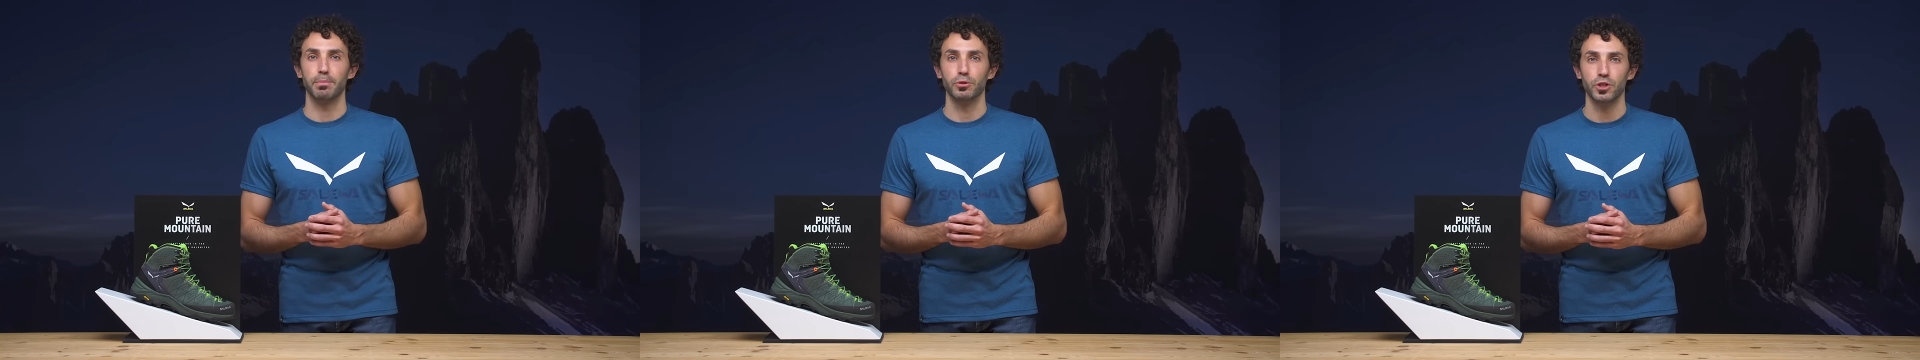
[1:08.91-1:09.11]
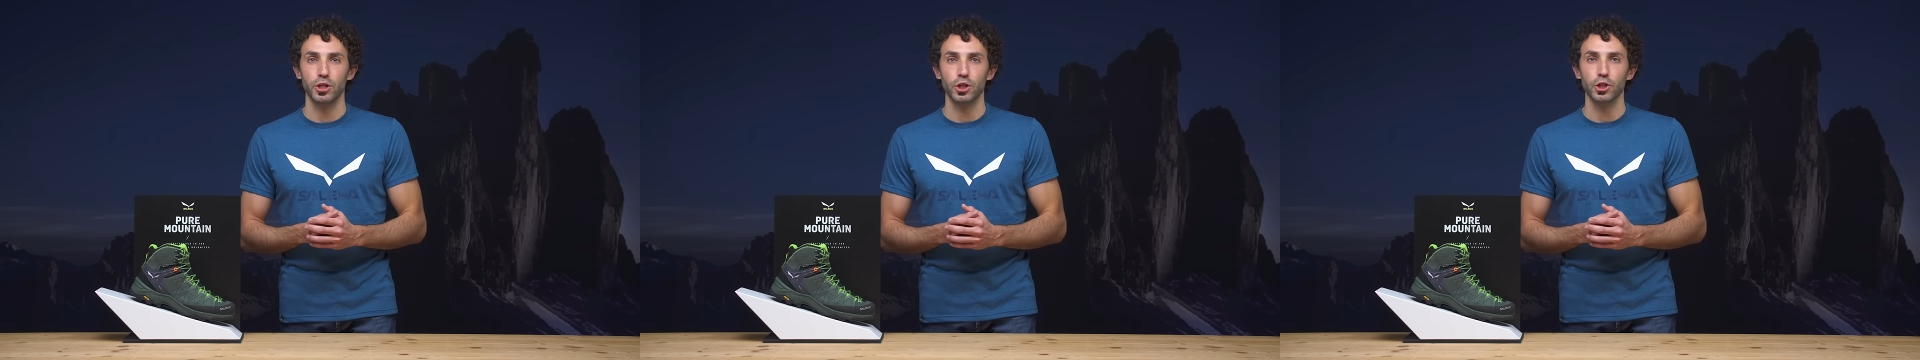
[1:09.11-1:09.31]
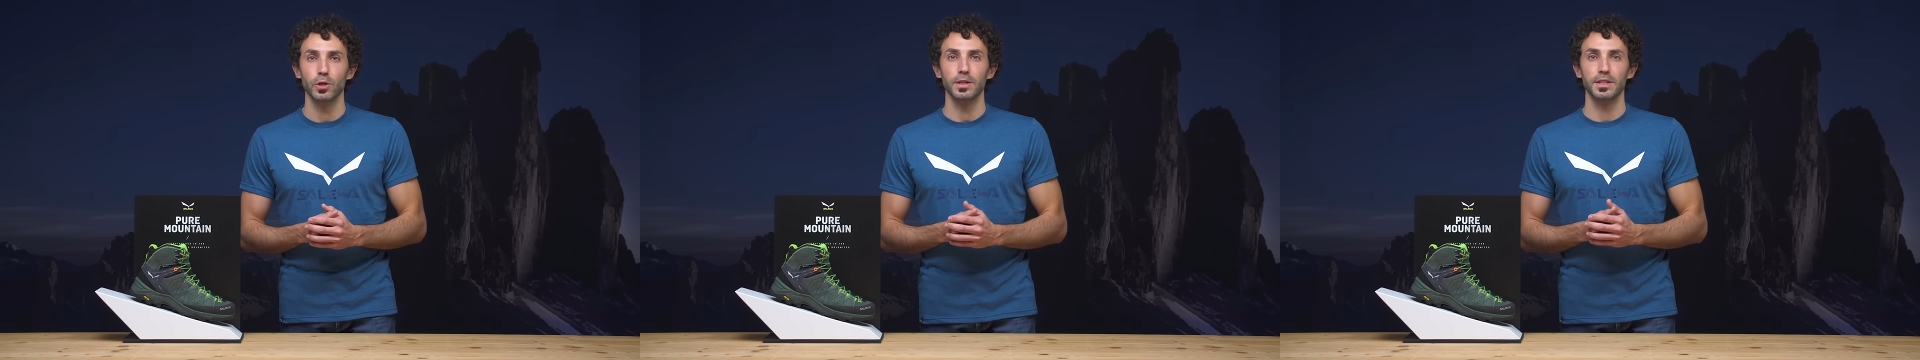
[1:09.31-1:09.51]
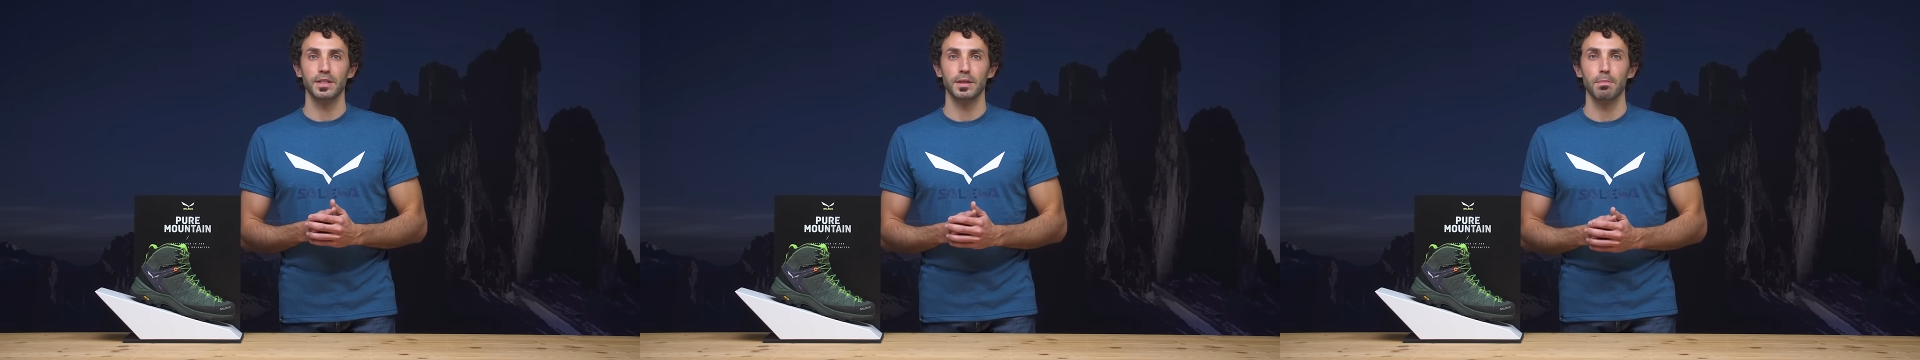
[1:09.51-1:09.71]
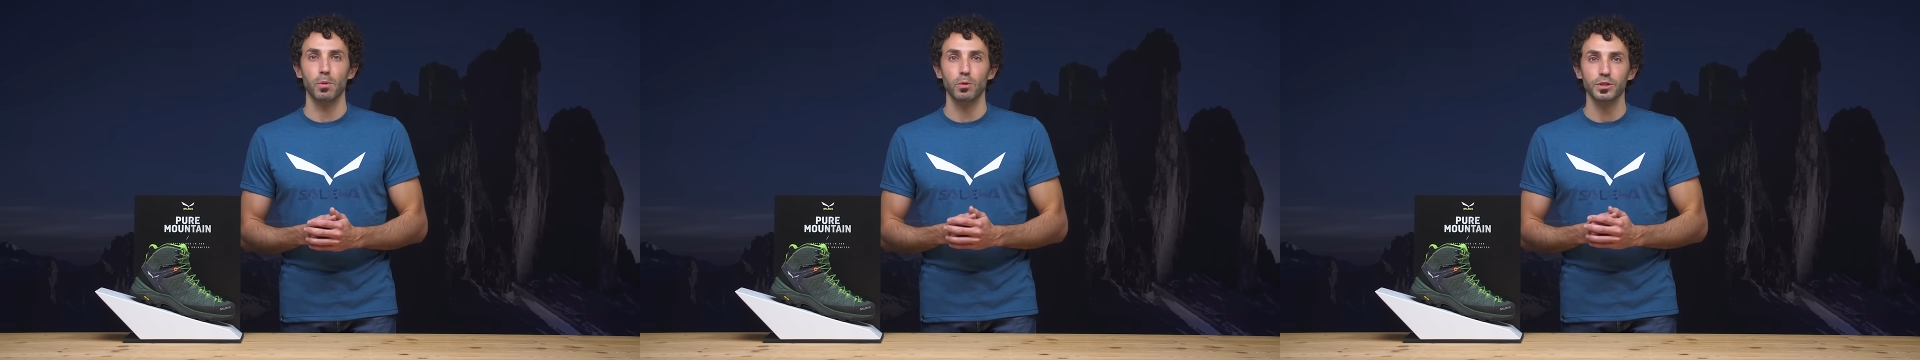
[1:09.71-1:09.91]
positioned in
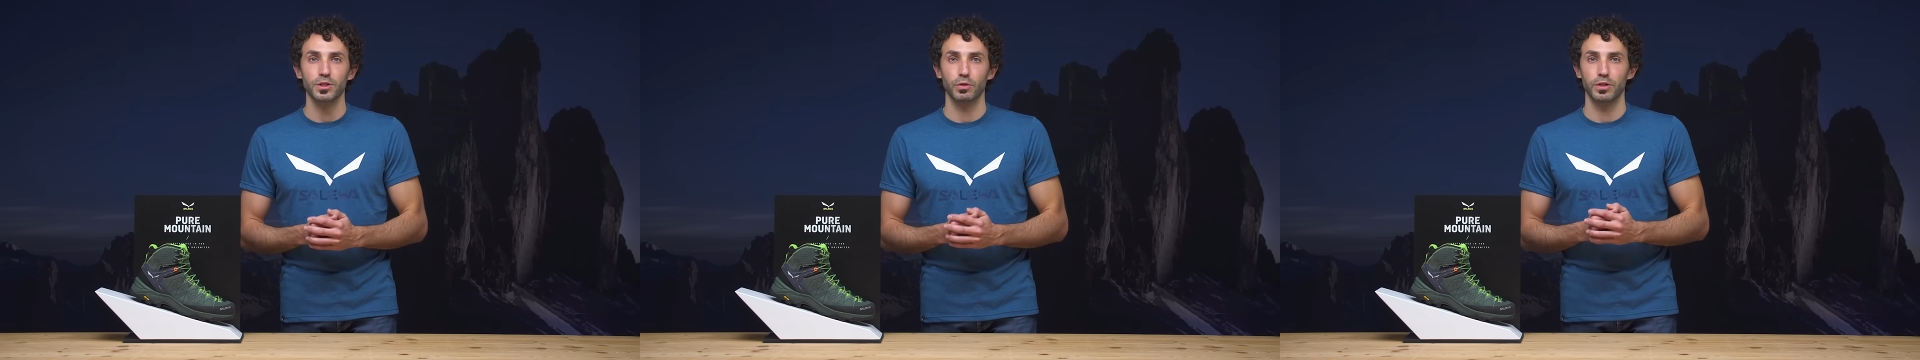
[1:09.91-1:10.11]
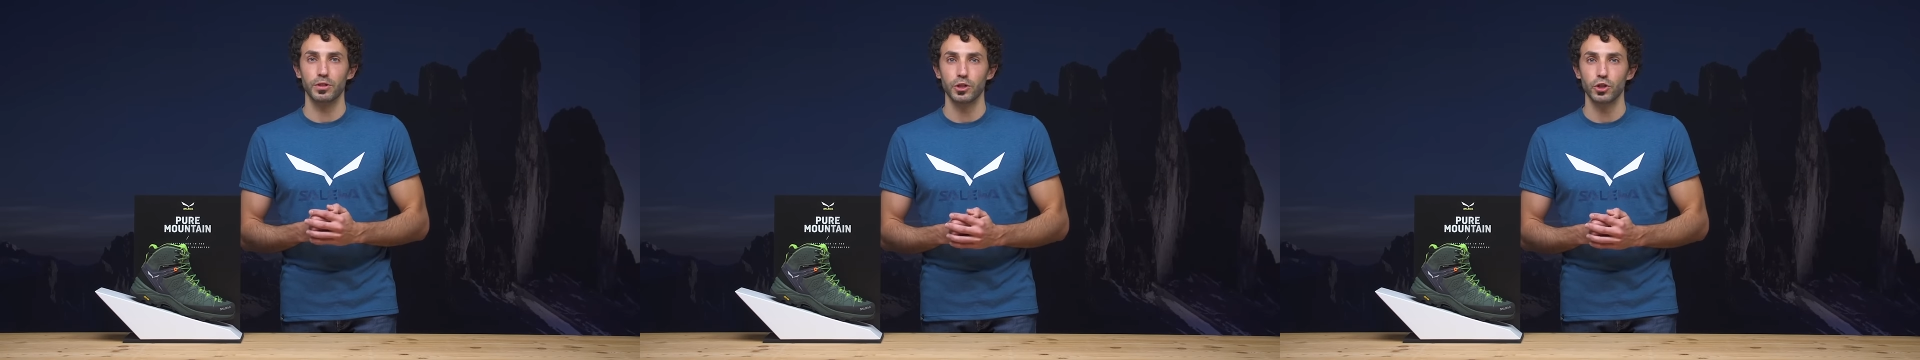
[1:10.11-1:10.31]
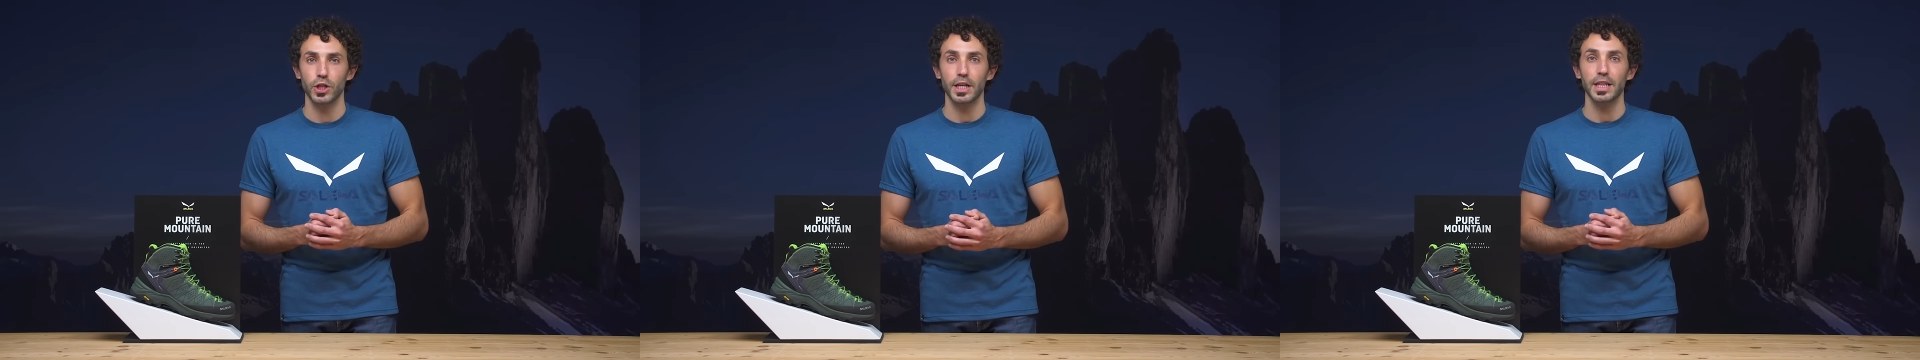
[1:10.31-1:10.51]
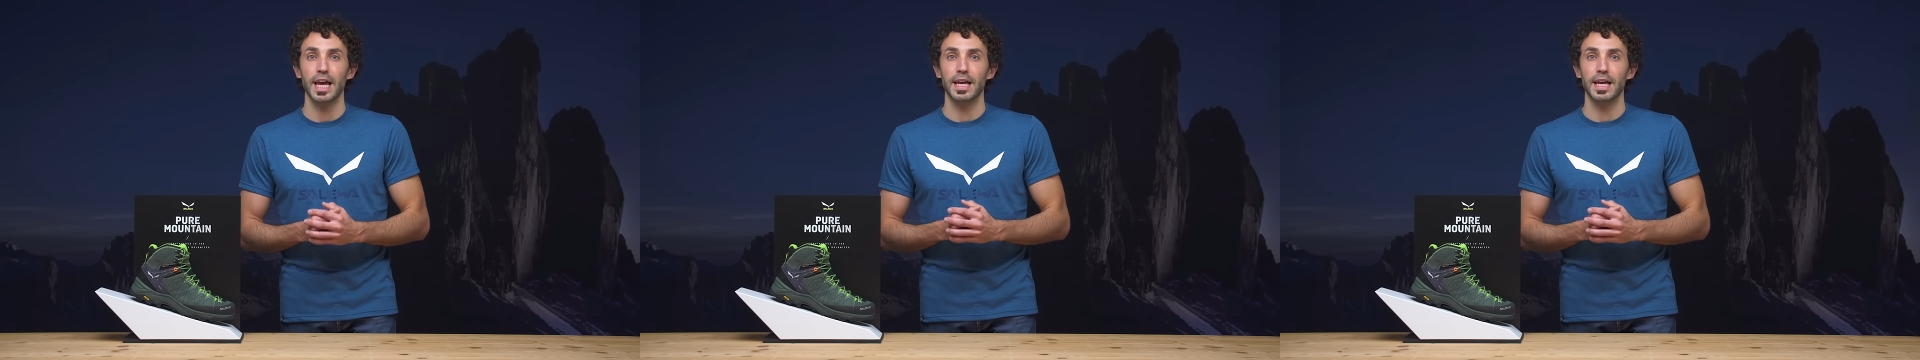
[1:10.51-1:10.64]
the most strategical